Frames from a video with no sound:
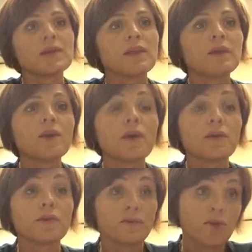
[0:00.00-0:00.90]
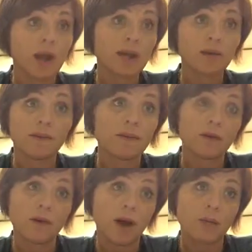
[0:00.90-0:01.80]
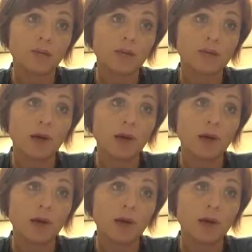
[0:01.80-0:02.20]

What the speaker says: I think there are a variety of other options